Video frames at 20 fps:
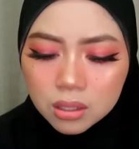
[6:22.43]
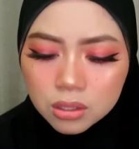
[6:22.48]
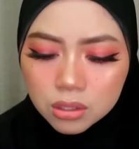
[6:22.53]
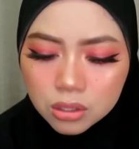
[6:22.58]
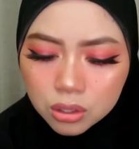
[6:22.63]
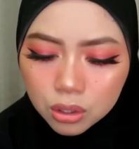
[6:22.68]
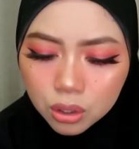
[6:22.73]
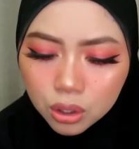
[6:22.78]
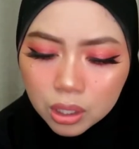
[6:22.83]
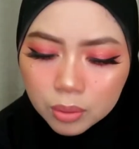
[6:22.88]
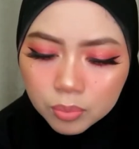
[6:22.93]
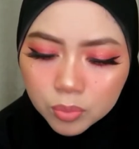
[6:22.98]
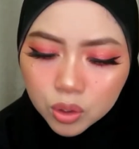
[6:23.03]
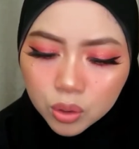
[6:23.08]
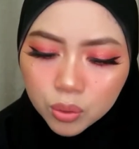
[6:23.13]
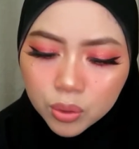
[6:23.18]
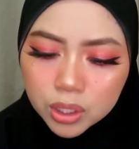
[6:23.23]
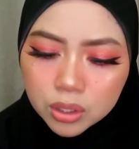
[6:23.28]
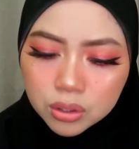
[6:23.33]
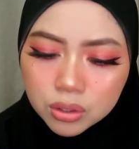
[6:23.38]
So I'm
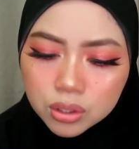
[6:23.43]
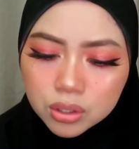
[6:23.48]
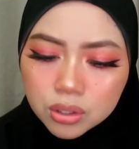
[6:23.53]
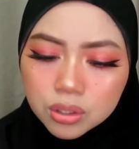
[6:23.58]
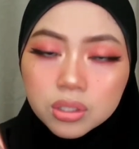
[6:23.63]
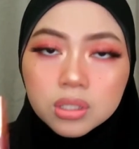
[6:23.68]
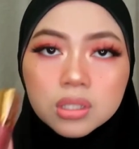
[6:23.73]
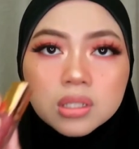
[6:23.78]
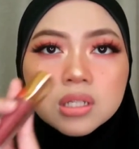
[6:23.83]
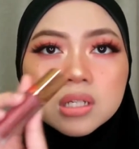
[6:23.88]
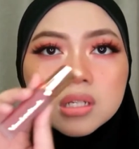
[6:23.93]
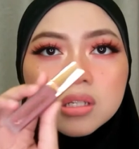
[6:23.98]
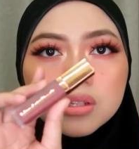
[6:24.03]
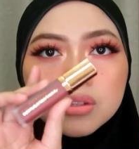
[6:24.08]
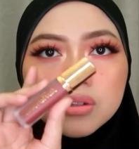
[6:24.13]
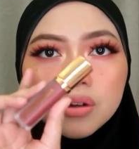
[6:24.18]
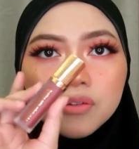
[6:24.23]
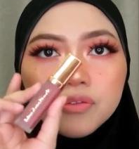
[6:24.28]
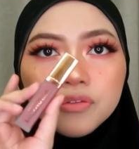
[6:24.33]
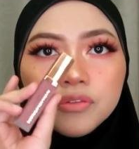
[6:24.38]
going to use this
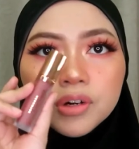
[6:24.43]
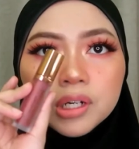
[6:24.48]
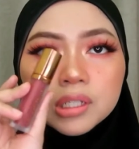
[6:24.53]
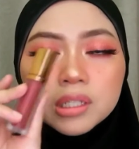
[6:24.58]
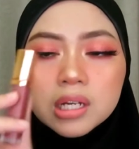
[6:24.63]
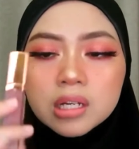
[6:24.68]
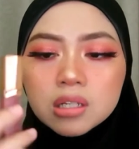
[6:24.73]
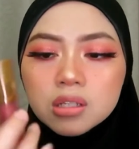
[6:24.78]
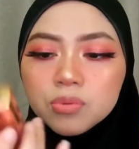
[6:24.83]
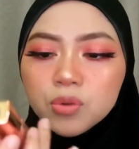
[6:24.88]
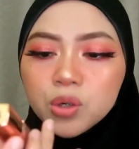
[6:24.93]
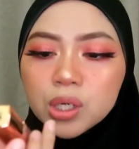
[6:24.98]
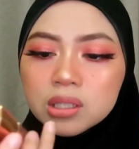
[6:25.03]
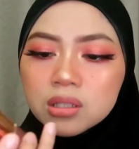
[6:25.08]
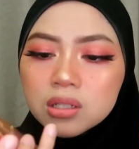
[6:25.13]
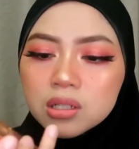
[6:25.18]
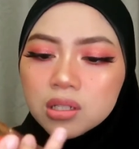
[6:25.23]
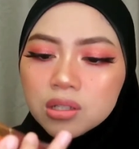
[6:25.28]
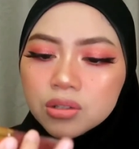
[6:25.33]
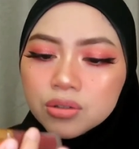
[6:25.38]
Sofwanah
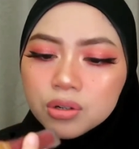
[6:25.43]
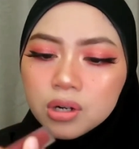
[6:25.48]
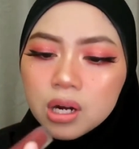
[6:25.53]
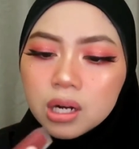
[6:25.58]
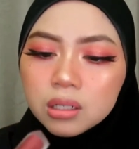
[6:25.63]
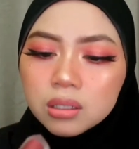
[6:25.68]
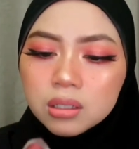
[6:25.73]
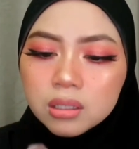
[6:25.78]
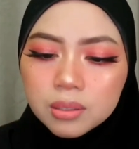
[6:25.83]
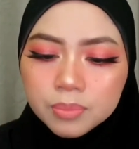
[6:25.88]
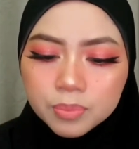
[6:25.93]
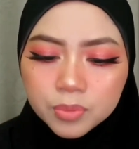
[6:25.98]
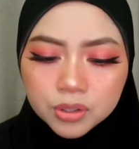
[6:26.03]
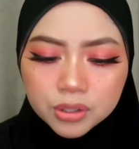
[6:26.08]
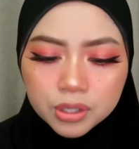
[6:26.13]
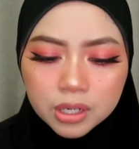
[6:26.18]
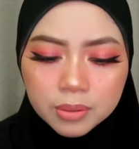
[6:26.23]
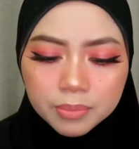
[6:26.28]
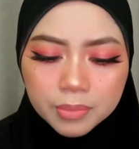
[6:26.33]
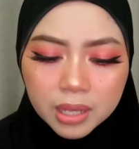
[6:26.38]
Wonderstruck lip
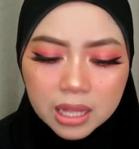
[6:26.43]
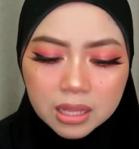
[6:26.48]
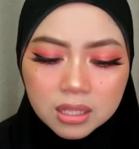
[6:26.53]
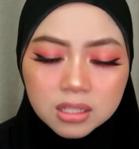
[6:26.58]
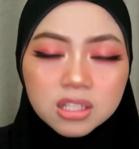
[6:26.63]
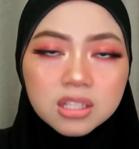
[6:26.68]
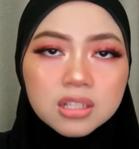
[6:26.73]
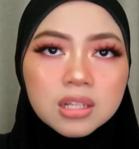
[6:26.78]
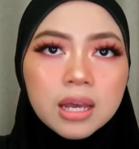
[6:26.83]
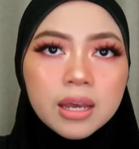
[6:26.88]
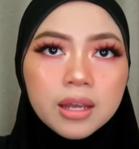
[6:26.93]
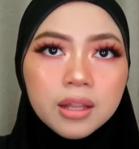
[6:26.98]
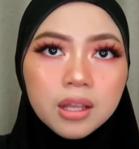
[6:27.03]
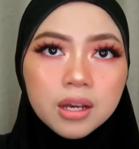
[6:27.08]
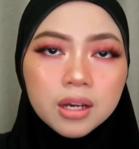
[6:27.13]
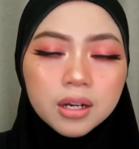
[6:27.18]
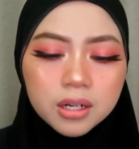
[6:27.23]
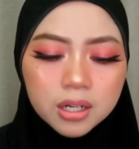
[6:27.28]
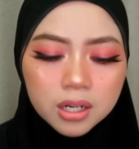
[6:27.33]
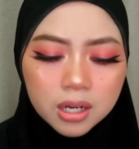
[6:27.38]
cream in
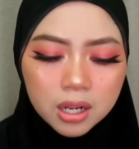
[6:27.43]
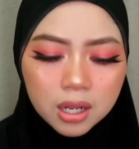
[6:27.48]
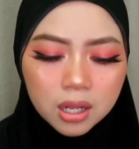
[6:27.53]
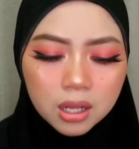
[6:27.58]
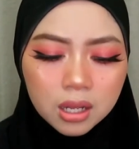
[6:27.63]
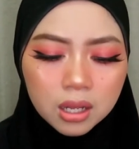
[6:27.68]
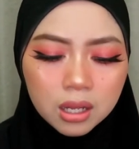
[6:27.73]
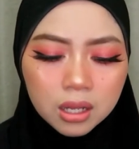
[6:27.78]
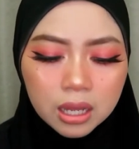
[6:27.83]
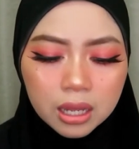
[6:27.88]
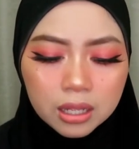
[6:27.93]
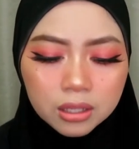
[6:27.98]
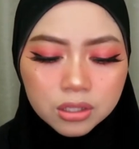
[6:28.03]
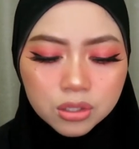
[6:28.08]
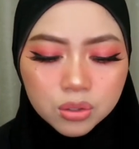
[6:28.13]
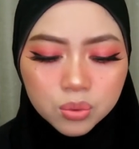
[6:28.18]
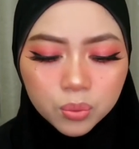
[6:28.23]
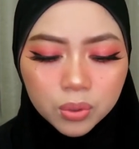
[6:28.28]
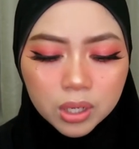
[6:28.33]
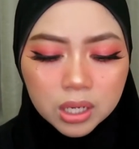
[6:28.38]
Stellar, and
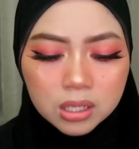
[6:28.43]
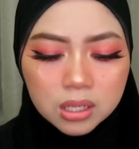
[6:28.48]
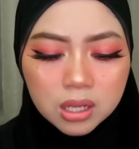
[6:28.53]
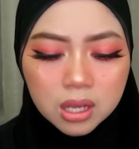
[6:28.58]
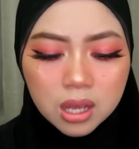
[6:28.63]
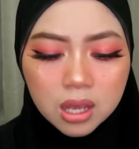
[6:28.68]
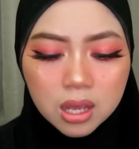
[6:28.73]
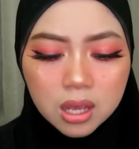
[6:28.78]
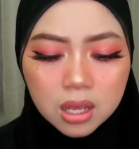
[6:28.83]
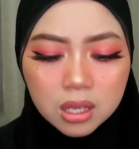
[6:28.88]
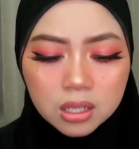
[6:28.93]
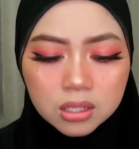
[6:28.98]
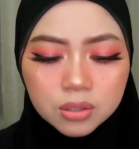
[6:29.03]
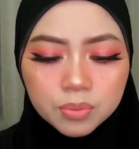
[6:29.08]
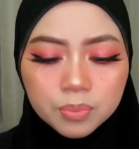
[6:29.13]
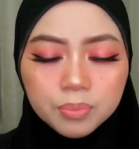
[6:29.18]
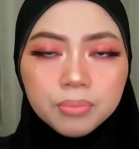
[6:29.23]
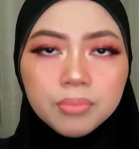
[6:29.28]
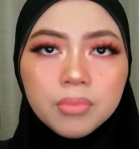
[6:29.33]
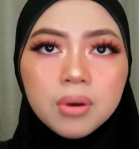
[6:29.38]
this one is
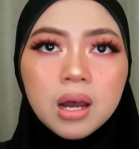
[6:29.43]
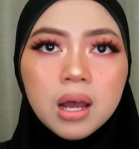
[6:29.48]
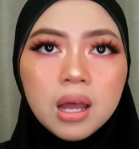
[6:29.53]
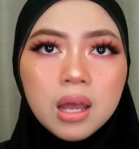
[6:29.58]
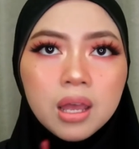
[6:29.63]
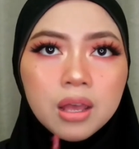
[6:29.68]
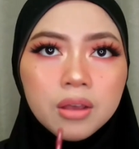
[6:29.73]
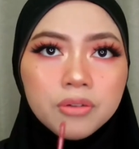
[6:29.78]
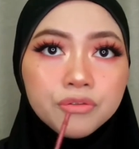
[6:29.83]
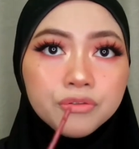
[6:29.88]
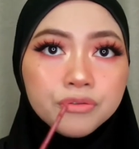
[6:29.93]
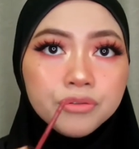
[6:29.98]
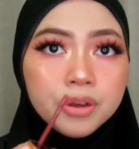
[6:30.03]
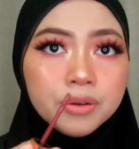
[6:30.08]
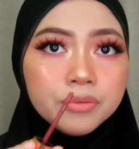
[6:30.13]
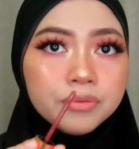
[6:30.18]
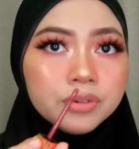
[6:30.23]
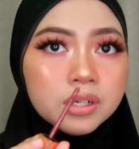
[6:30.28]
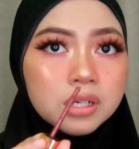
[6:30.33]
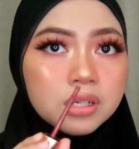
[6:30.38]
my
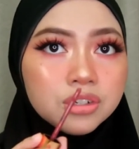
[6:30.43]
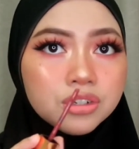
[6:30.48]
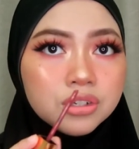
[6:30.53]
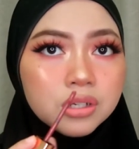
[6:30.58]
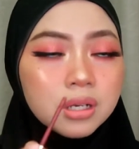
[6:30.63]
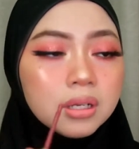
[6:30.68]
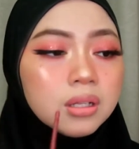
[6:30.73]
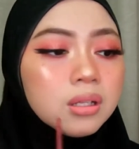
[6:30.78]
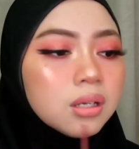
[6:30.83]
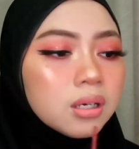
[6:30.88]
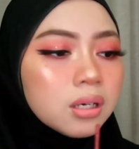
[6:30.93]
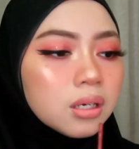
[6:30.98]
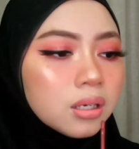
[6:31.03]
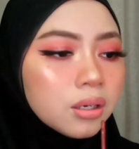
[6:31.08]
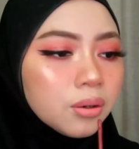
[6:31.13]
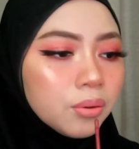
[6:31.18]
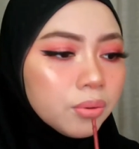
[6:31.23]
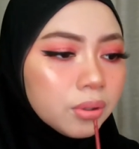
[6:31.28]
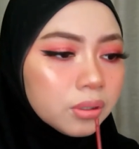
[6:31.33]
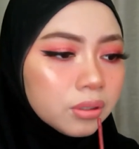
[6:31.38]
favorite shade,
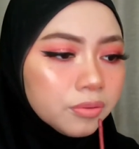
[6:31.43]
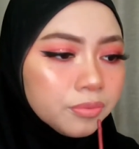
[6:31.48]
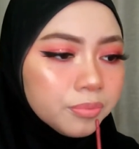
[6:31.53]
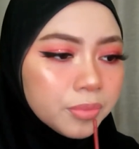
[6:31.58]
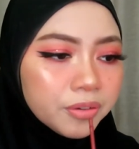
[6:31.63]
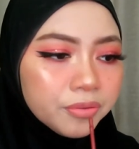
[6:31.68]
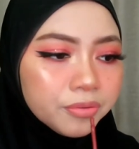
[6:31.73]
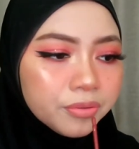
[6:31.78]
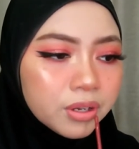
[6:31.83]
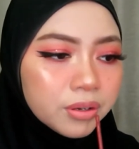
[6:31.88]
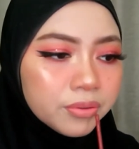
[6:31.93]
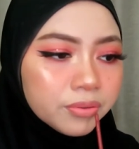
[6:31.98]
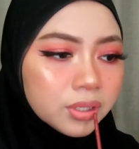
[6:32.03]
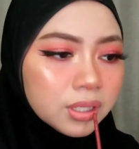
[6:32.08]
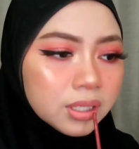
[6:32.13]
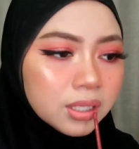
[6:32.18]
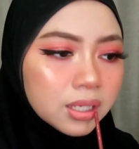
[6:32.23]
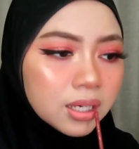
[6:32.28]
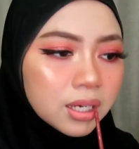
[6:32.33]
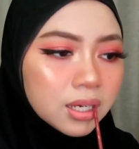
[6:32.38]
one of my
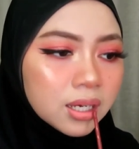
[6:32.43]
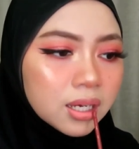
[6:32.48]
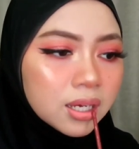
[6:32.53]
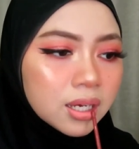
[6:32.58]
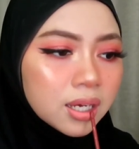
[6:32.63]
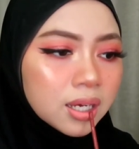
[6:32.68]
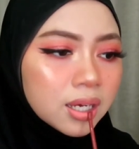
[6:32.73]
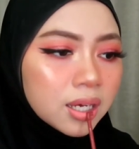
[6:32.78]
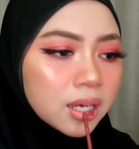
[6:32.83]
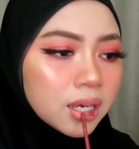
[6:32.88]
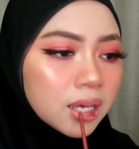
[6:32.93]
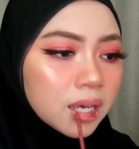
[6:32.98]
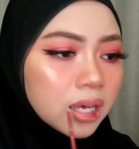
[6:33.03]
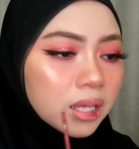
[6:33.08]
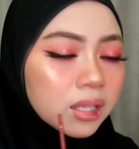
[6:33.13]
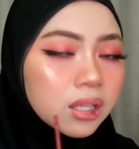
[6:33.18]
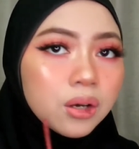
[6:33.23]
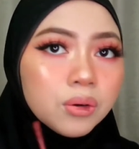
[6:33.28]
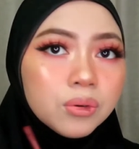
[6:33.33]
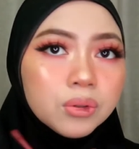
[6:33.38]
favorite,
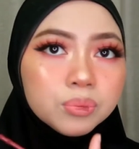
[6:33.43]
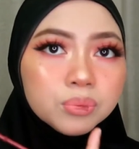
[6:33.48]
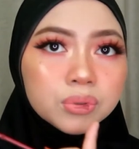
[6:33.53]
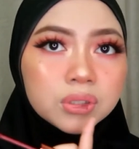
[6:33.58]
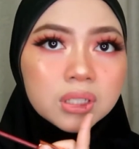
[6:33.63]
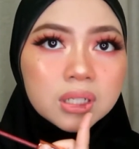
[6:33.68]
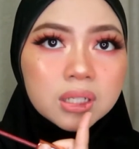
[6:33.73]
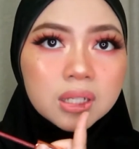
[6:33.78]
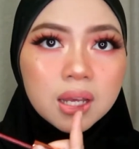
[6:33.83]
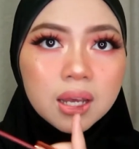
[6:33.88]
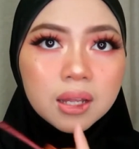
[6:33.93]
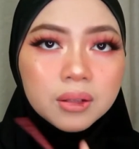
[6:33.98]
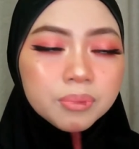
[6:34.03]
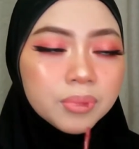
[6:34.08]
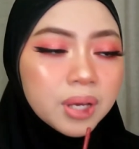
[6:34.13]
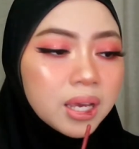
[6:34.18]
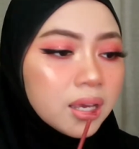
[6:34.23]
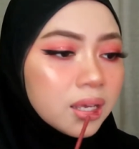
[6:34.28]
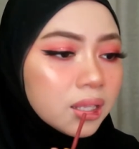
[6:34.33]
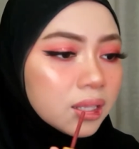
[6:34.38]
and I will put it at
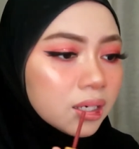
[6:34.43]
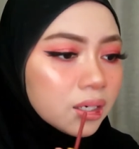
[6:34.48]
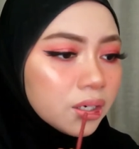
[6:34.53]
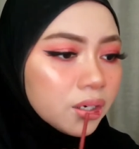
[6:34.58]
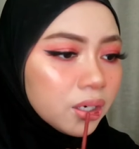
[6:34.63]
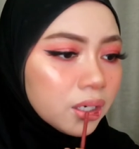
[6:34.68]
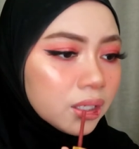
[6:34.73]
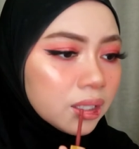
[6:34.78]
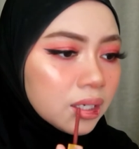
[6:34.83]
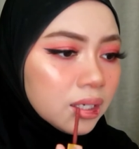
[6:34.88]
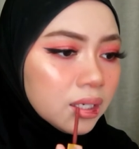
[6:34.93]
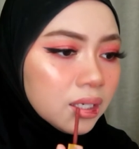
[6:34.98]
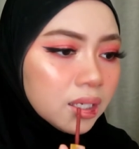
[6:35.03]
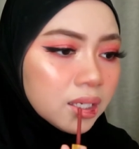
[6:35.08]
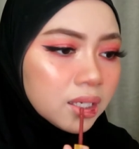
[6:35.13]
my inner corner,